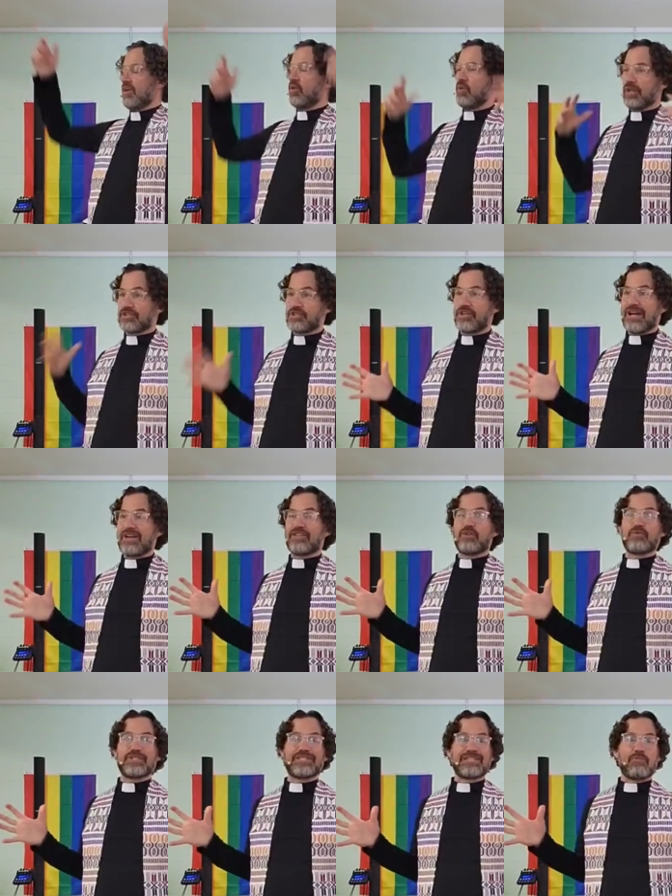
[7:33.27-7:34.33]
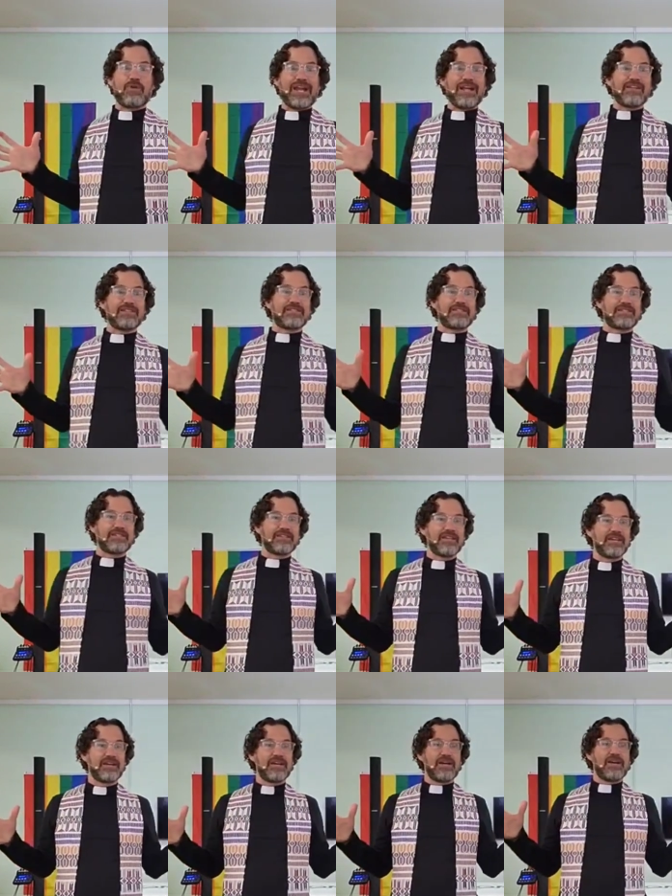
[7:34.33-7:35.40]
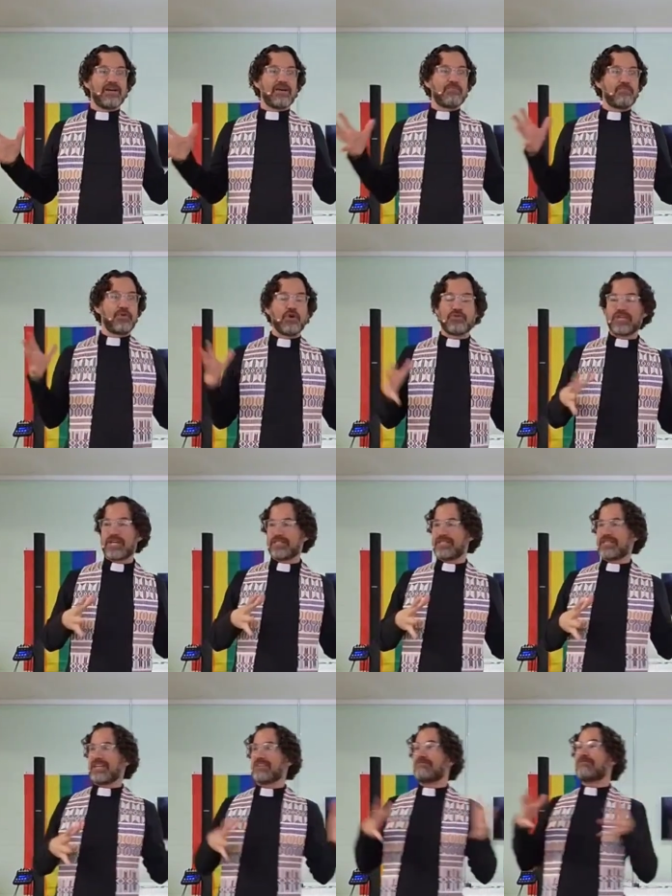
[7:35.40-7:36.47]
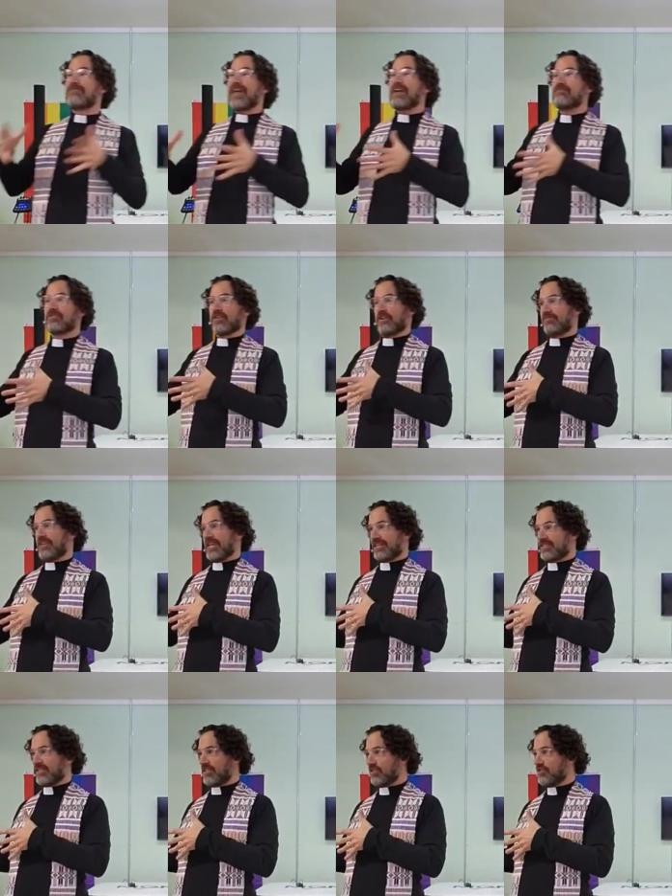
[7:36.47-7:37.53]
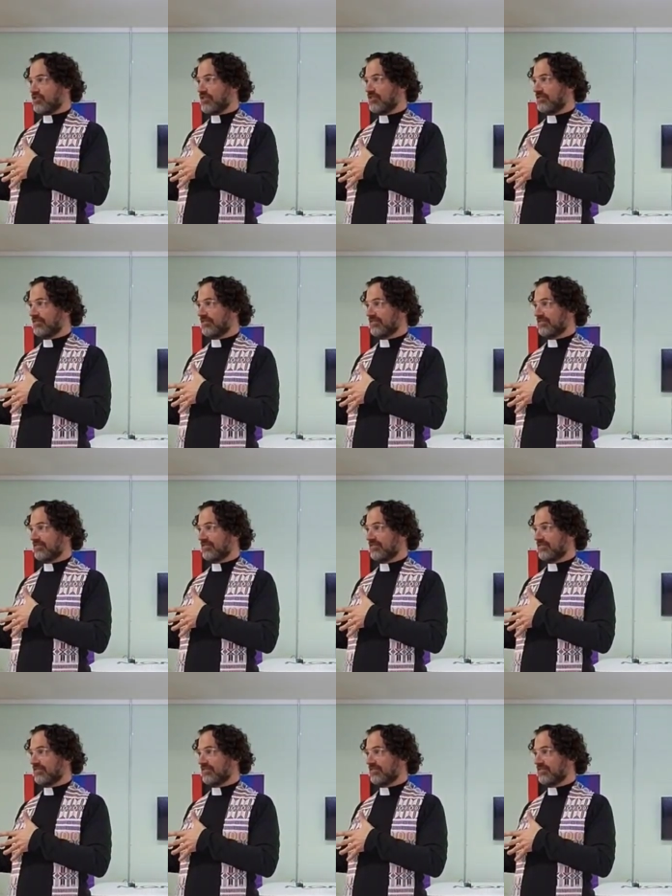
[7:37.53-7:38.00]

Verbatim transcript: Well, it turned out there was someone else protesting in favor of the execution,